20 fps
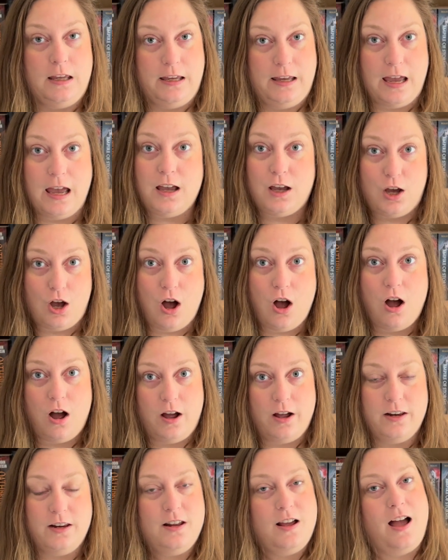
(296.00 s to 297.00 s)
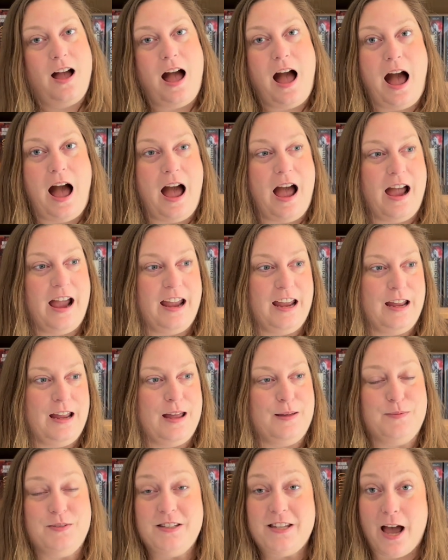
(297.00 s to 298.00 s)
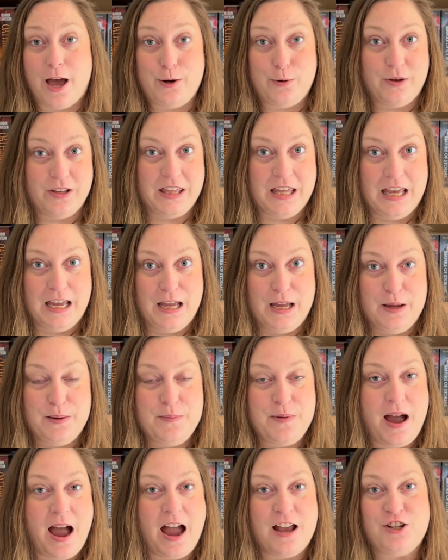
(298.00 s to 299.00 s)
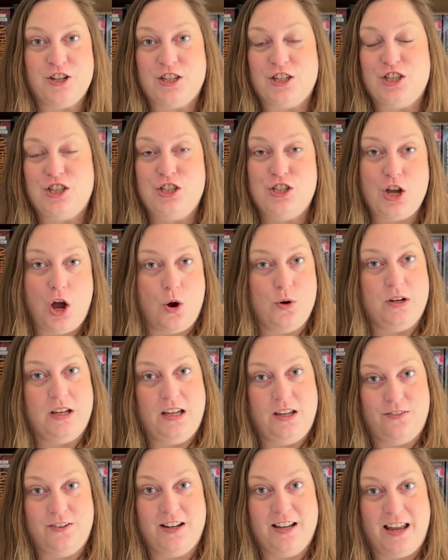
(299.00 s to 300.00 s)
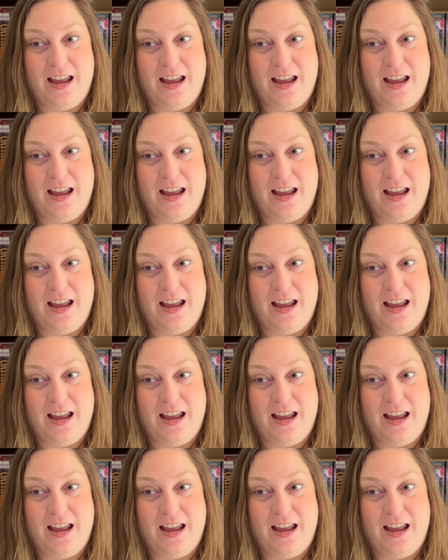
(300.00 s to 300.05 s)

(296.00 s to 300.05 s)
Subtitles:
get gone. I am done with him. I just don't even